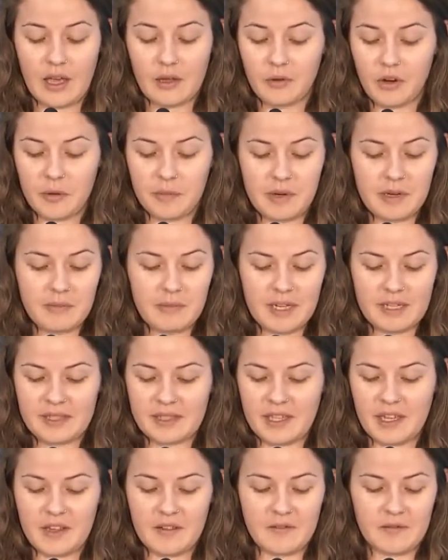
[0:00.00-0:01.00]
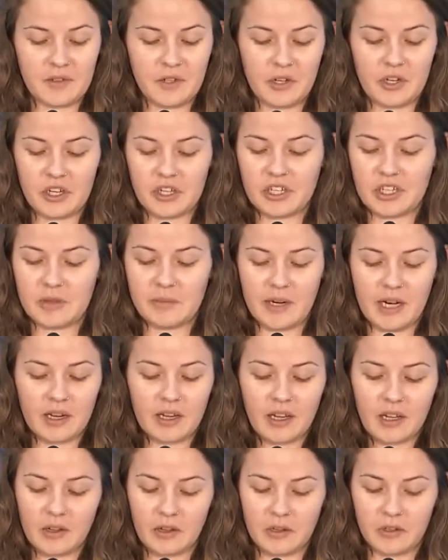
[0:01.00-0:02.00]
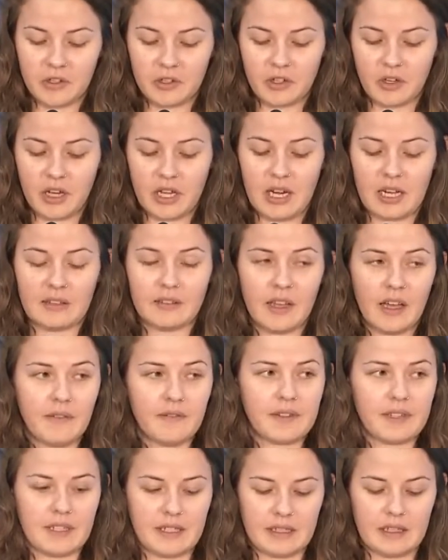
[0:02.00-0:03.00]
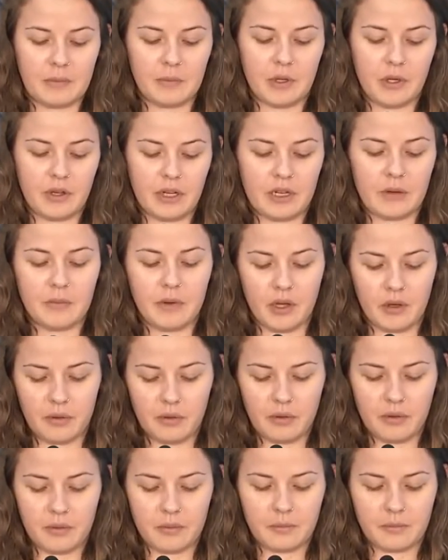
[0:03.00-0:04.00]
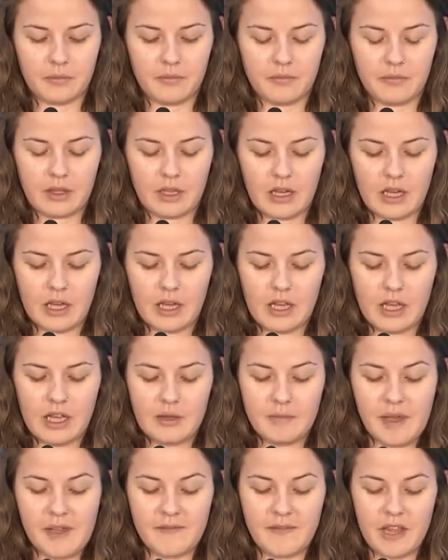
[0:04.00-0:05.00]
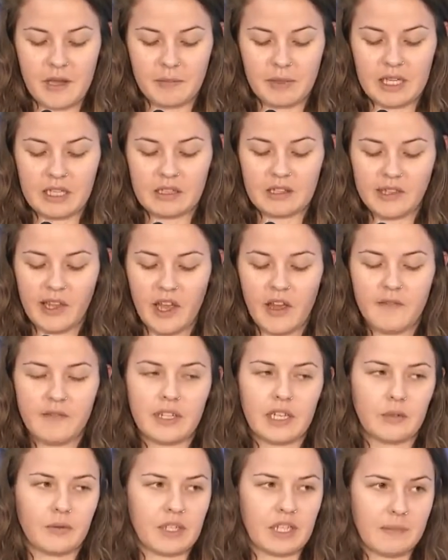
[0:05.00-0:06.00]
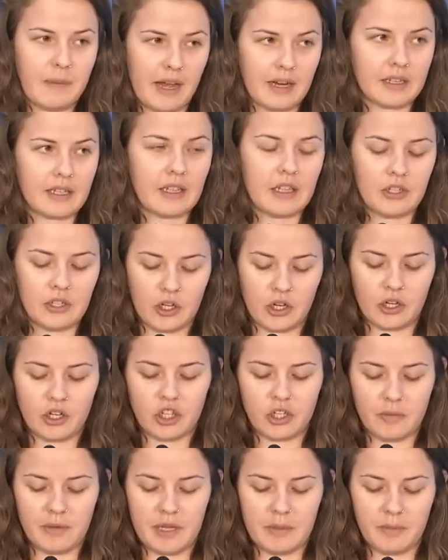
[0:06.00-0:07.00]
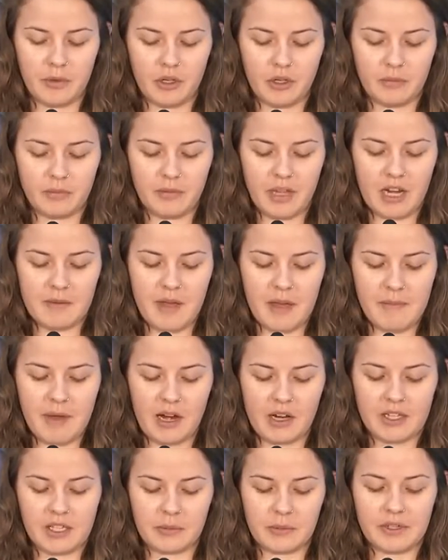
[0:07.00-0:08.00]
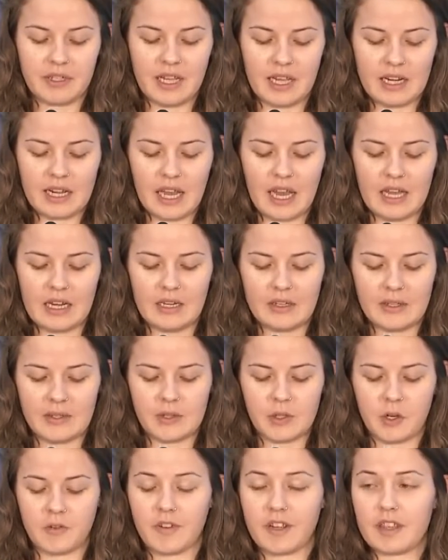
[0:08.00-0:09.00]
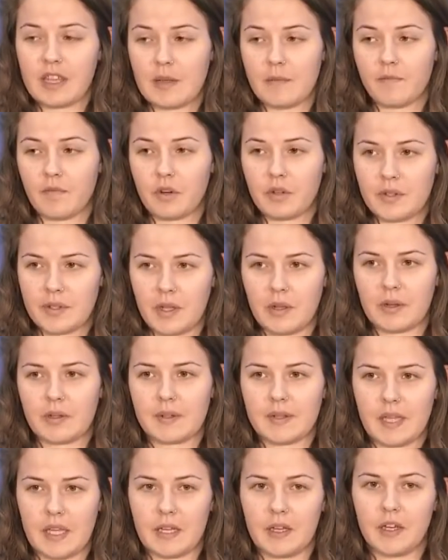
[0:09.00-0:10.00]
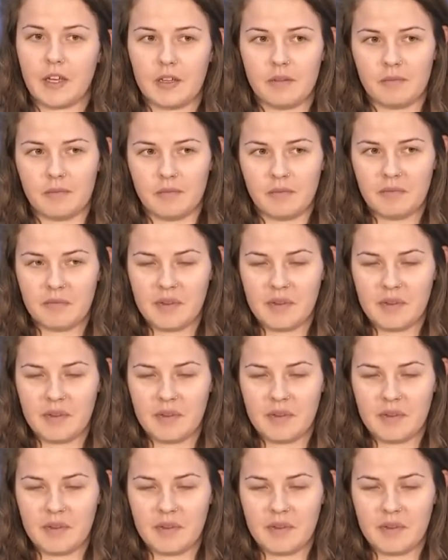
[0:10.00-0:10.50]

I grew up in a mix of Turkish and American culture, and I loved seeing the beauty in both. My family loved and respected the Turkish people, and my parents were dedicated to serving them for as long as they could.